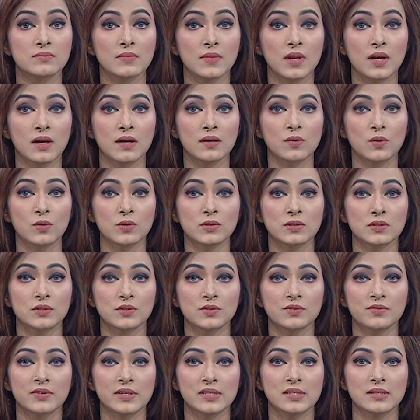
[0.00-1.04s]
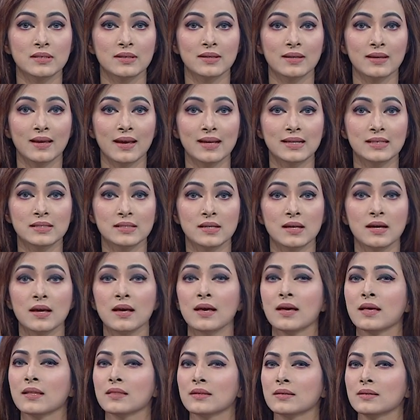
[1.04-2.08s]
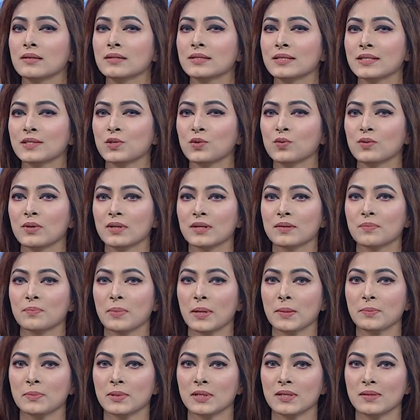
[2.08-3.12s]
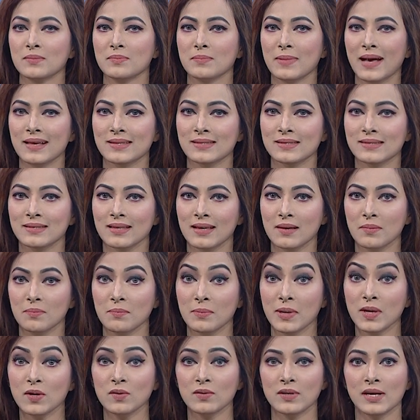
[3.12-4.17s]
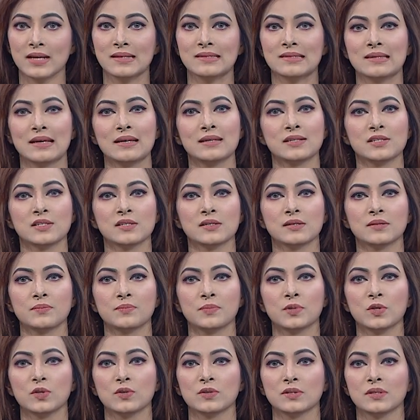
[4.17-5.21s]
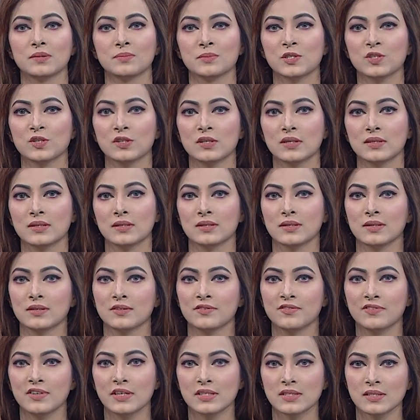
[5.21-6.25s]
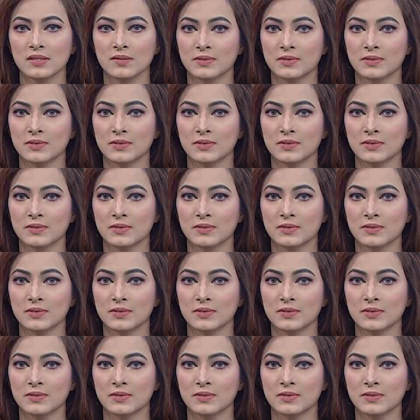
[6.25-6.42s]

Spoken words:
In order to vaccinate 32 lakh people, mass immunization program started in a festive